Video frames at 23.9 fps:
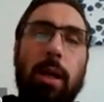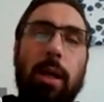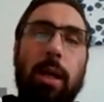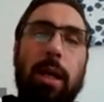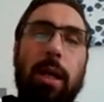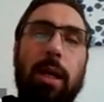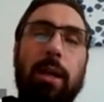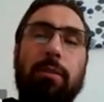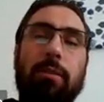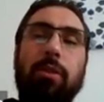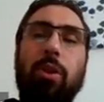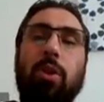
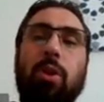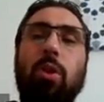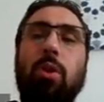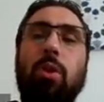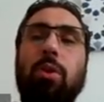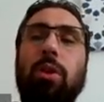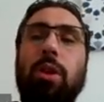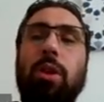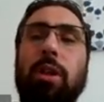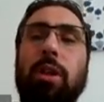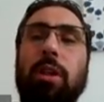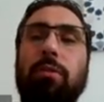if you know
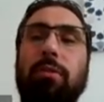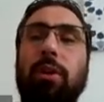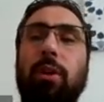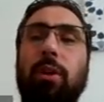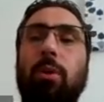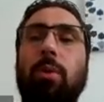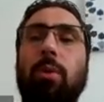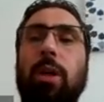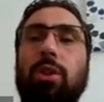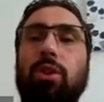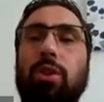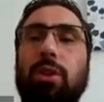the different
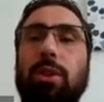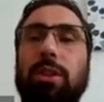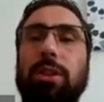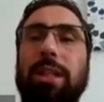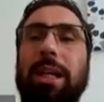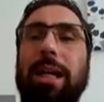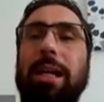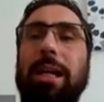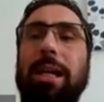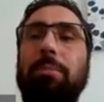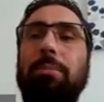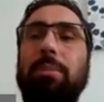question
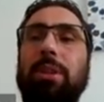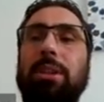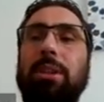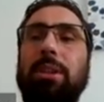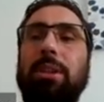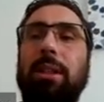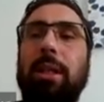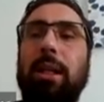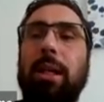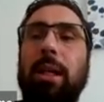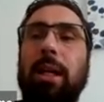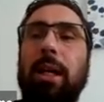types
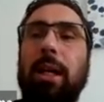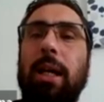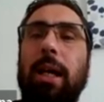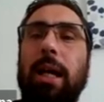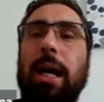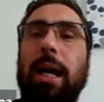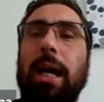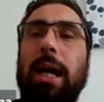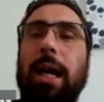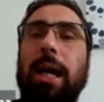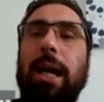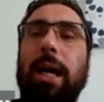
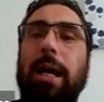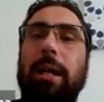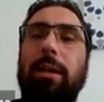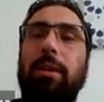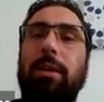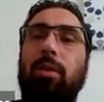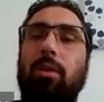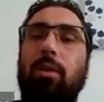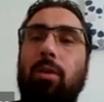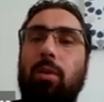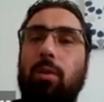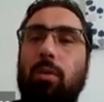and
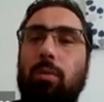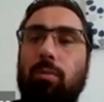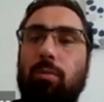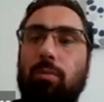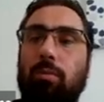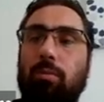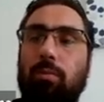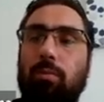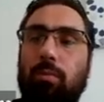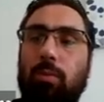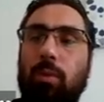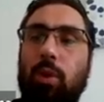
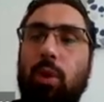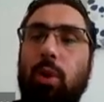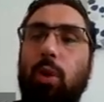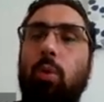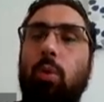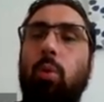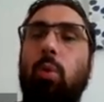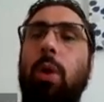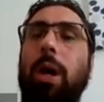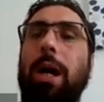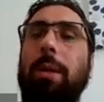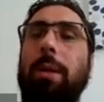the
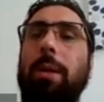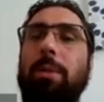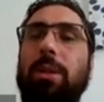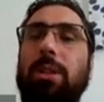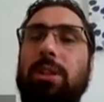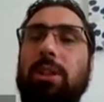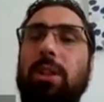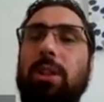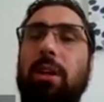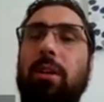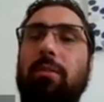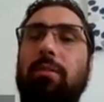requirements
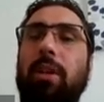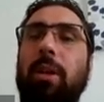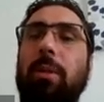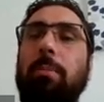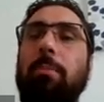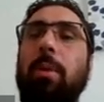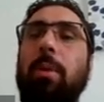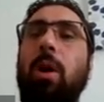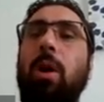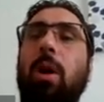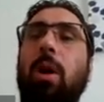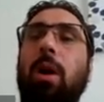of
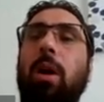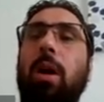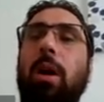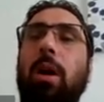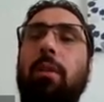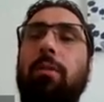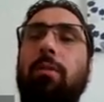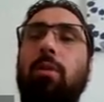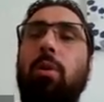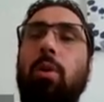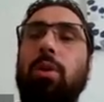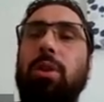them,
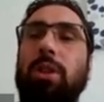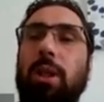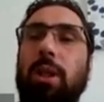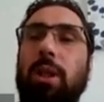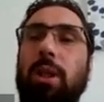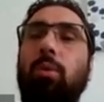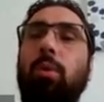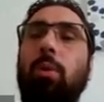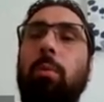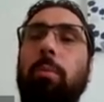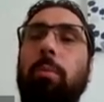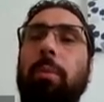of course, it
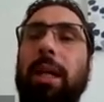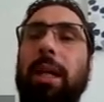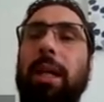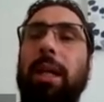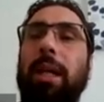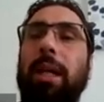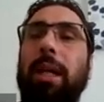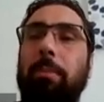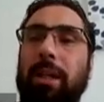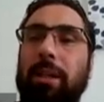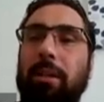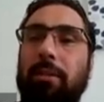will make
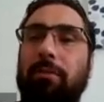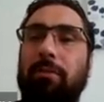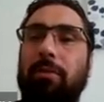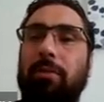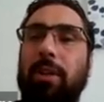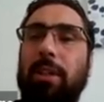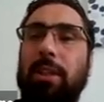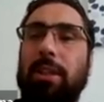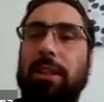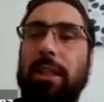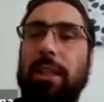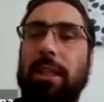a big
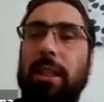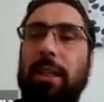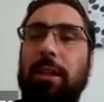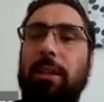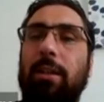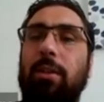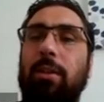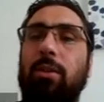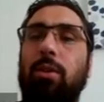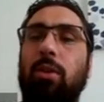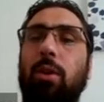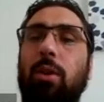difference
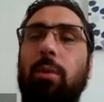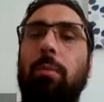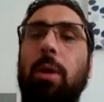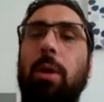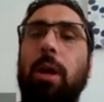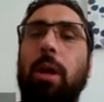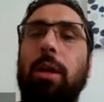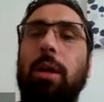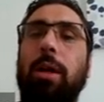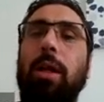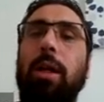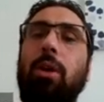in your
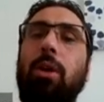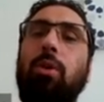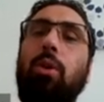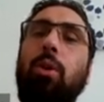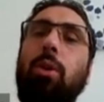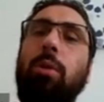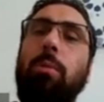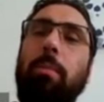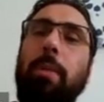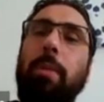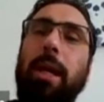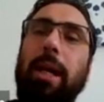mark. It
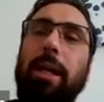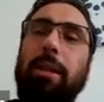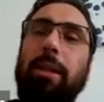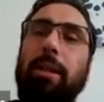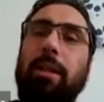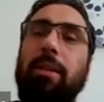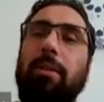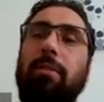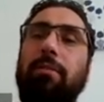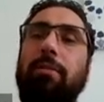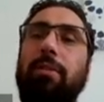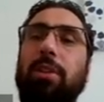could make the
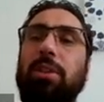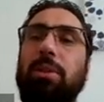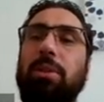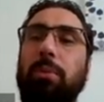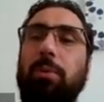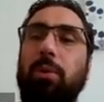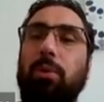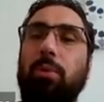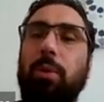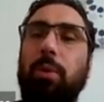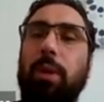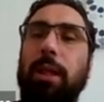difference
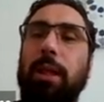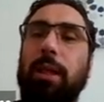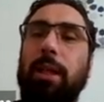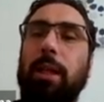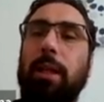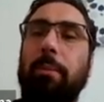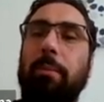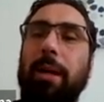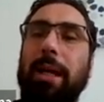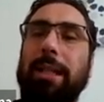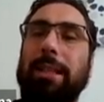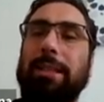between a
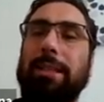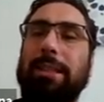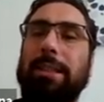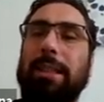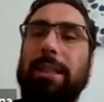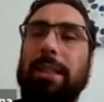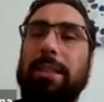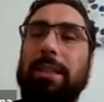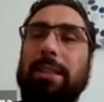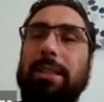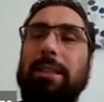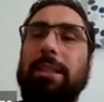band
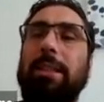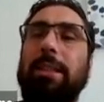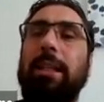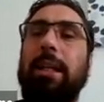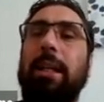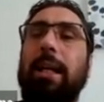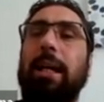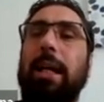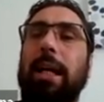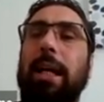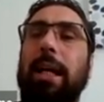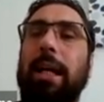6
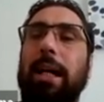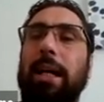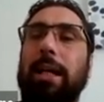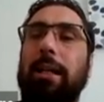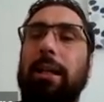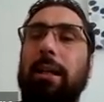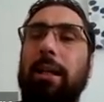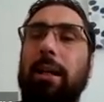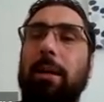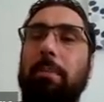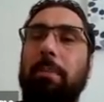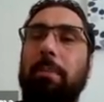and
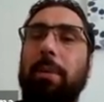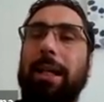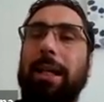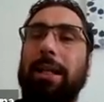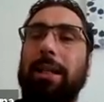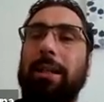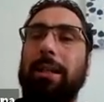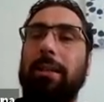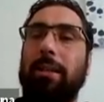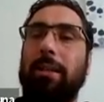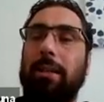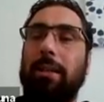a band
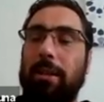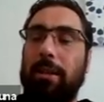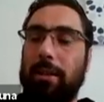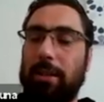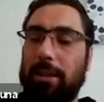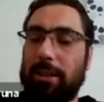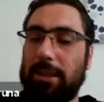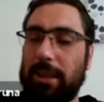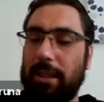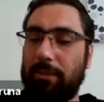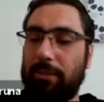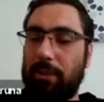
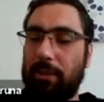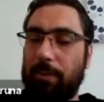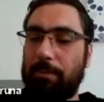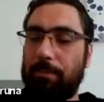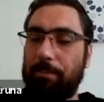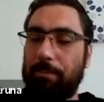7.